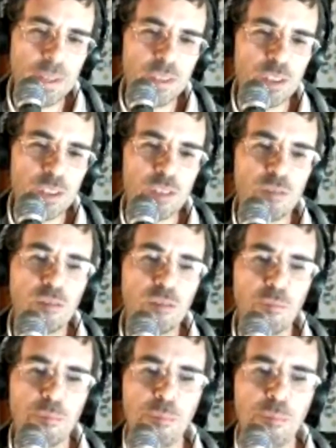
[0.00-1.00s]
just
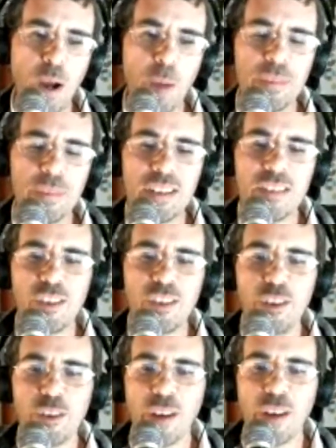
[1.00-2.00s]
popped in
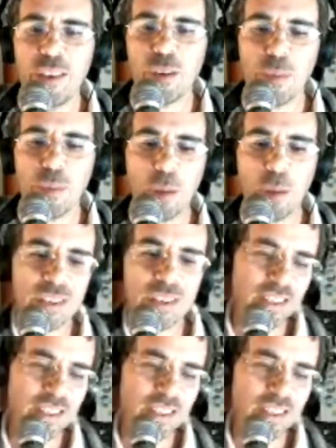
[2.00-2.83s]
too. Hey there, Bobby.